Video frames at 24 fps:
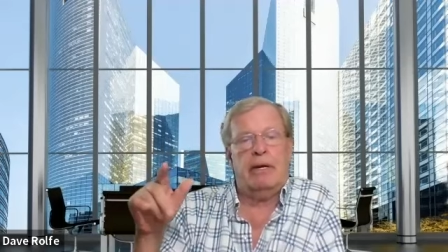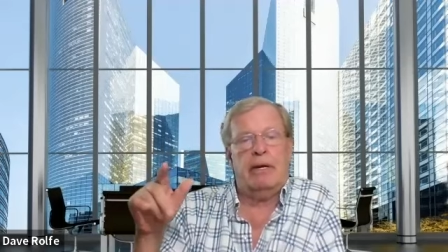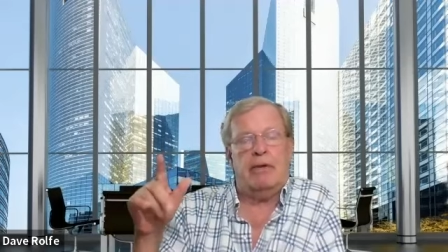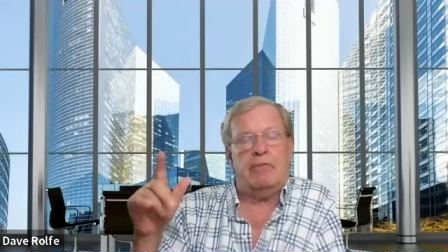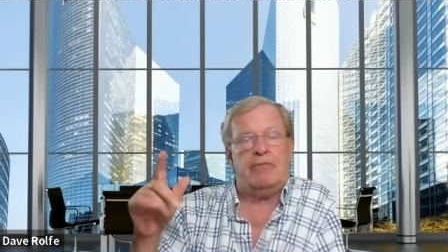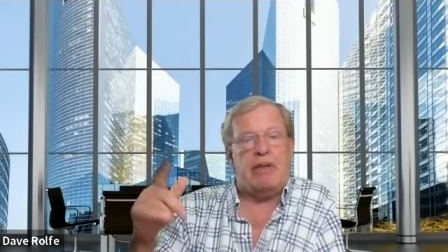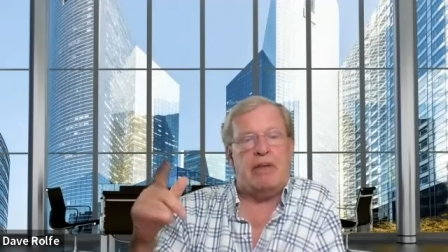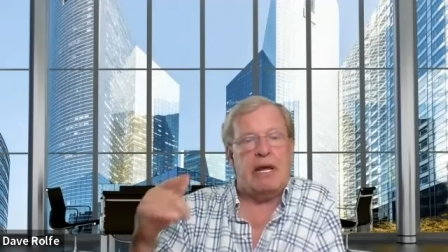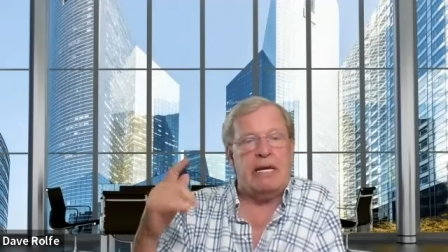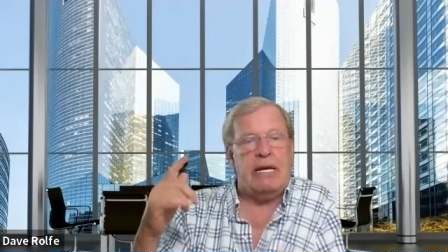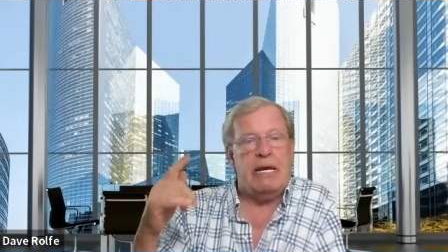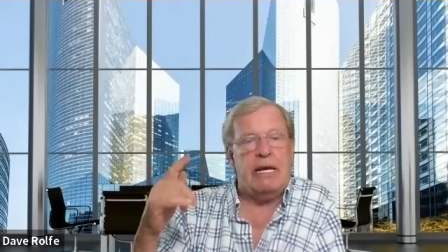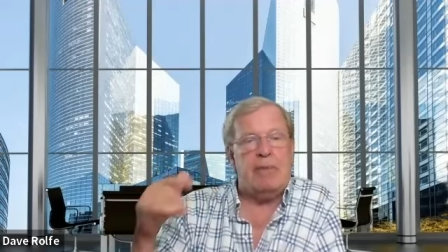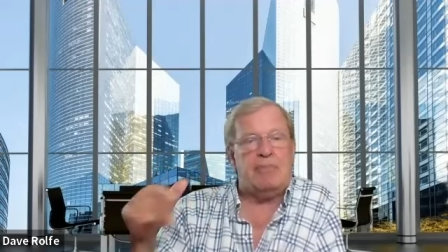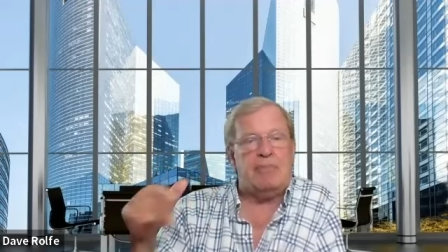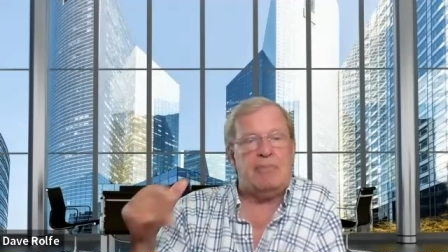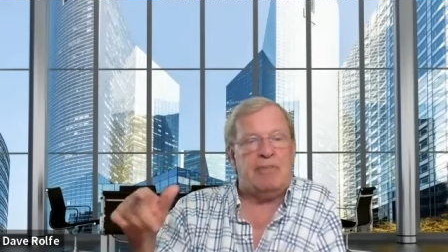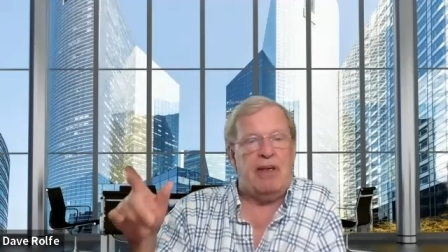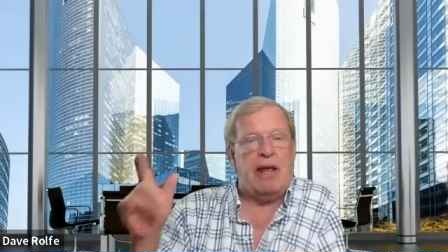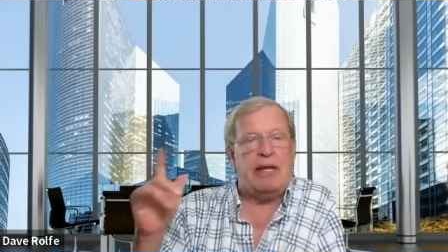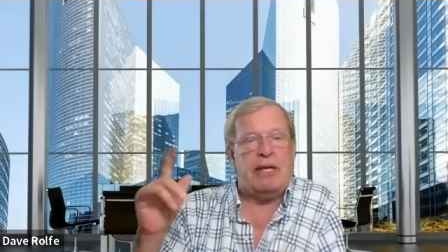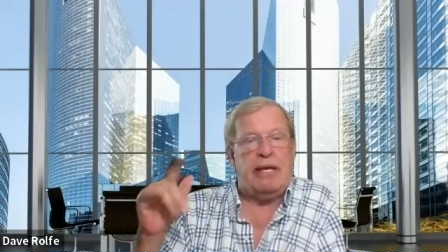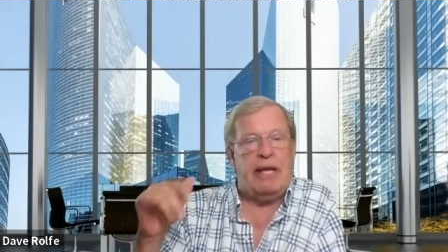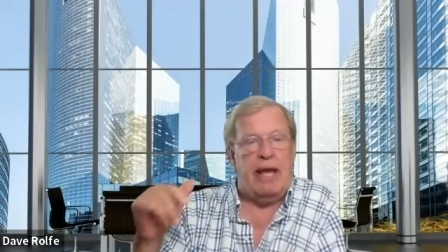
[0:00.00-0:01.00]
If they keep
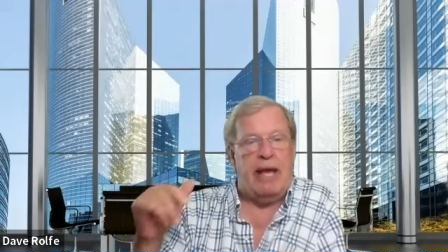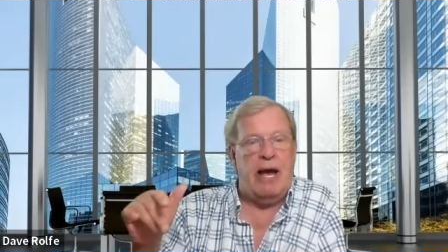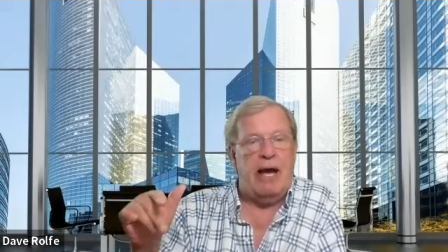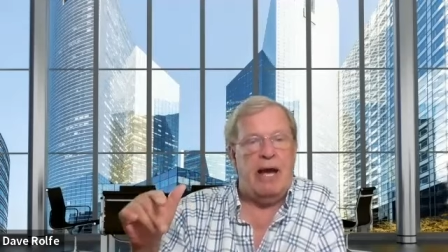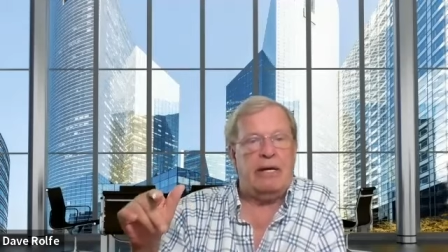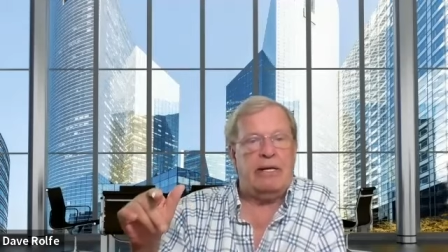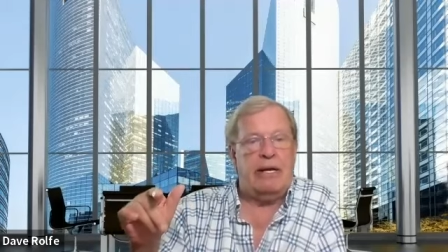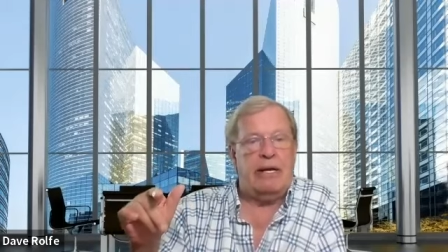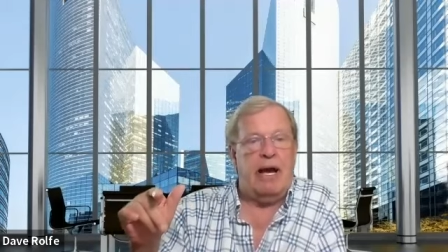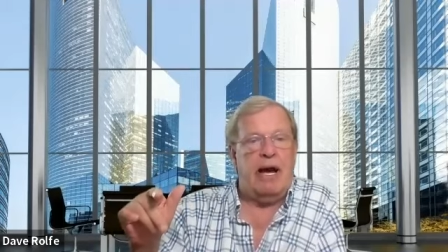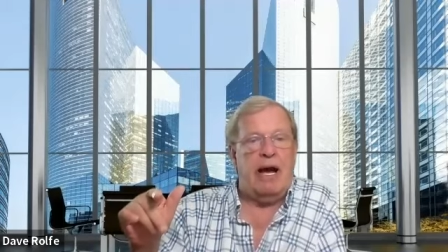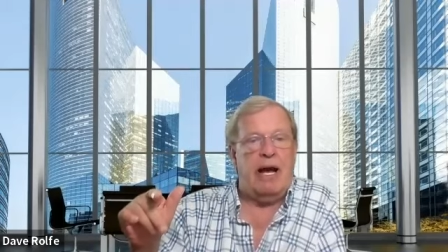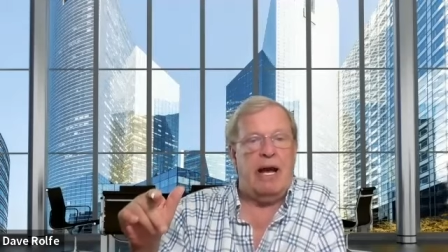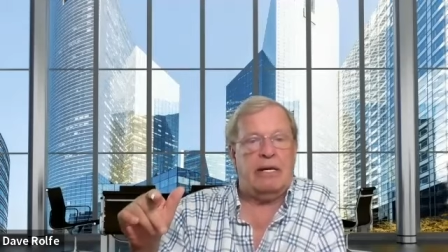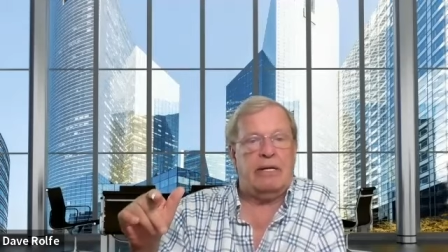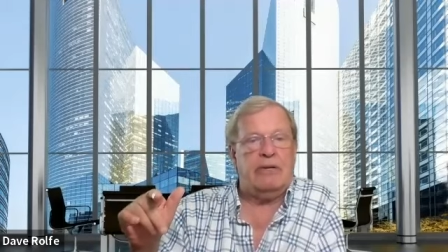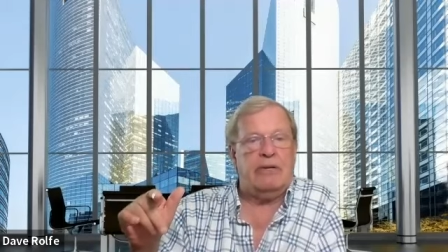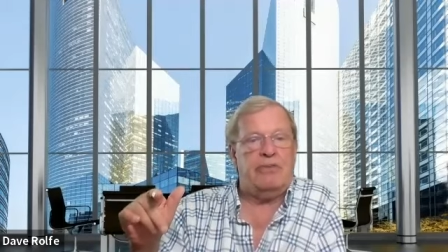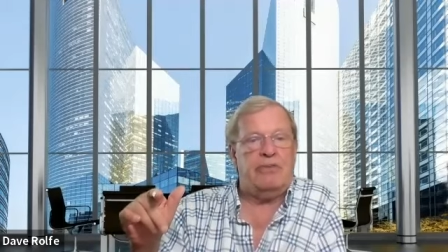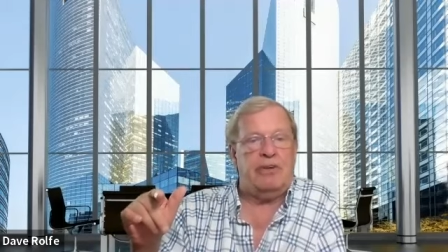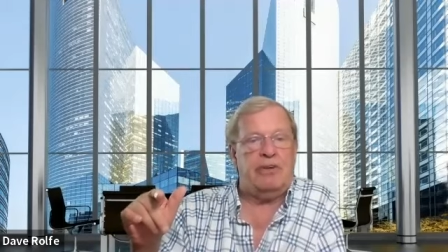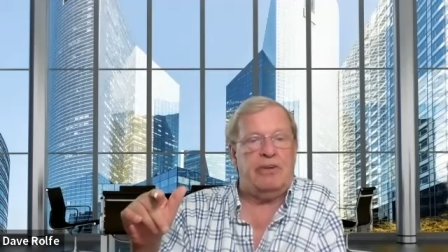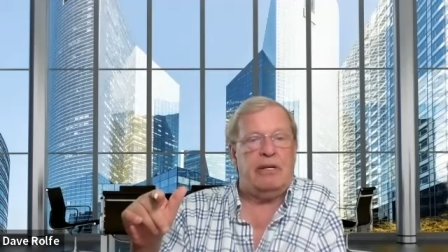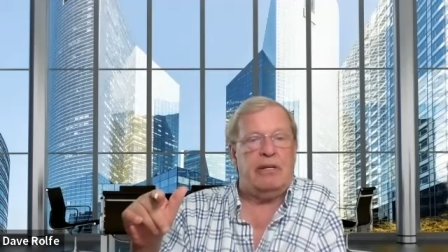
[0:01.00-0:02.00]
saying, "Yeah, yeah, I
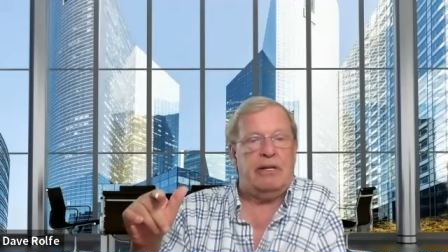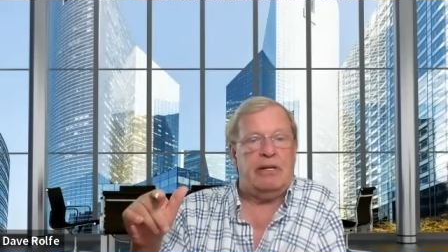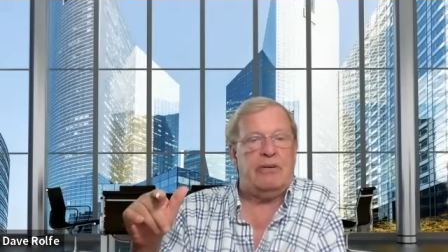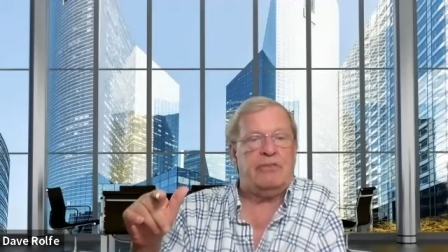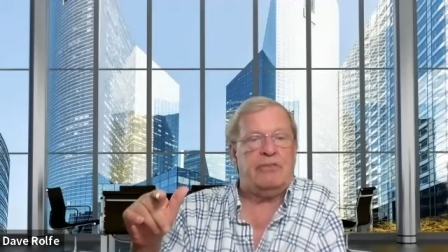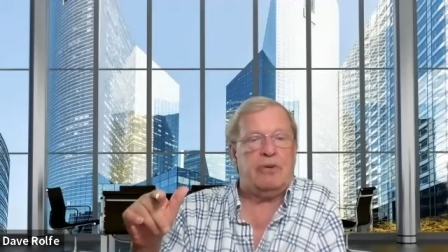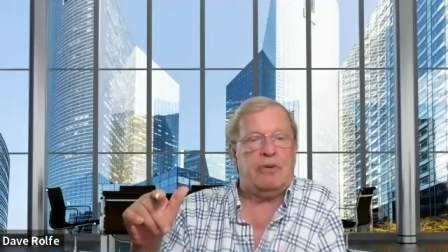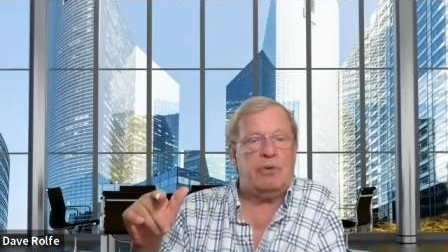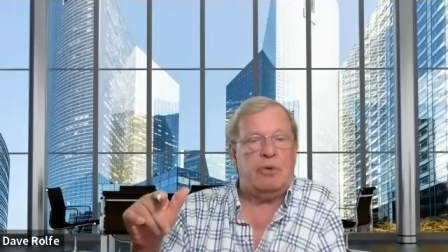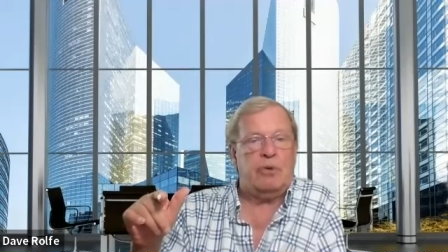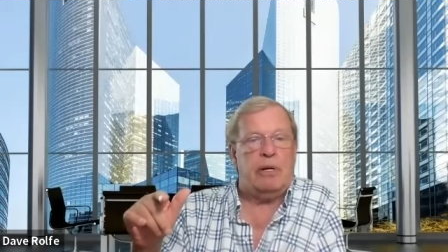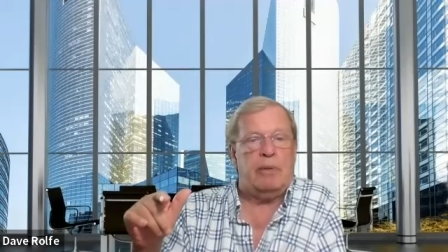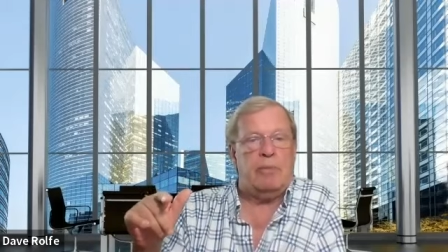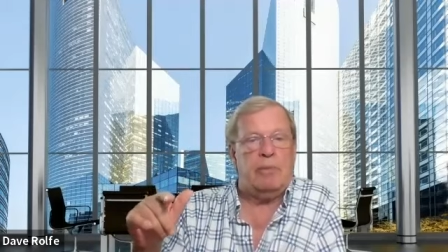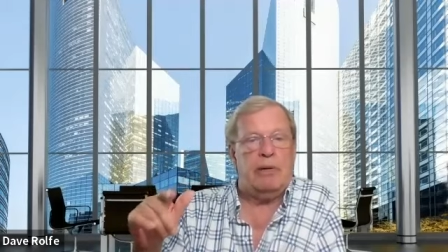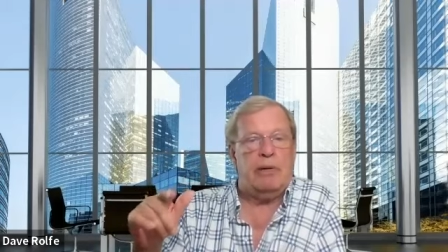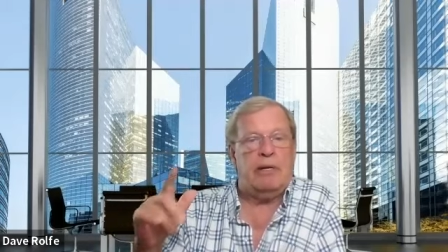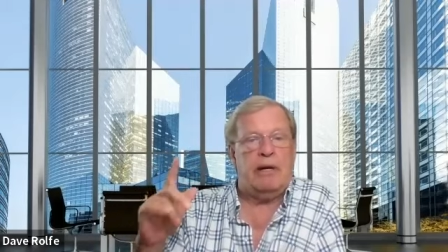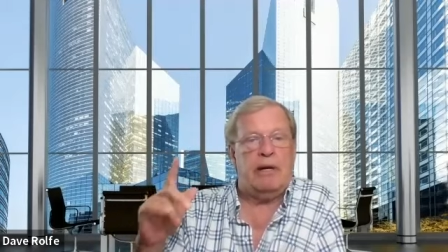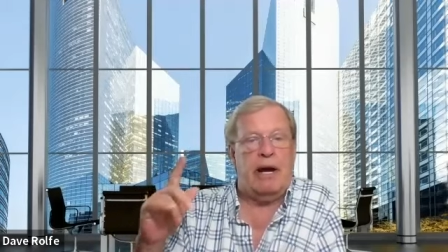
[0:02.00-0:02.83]
can see this agreement.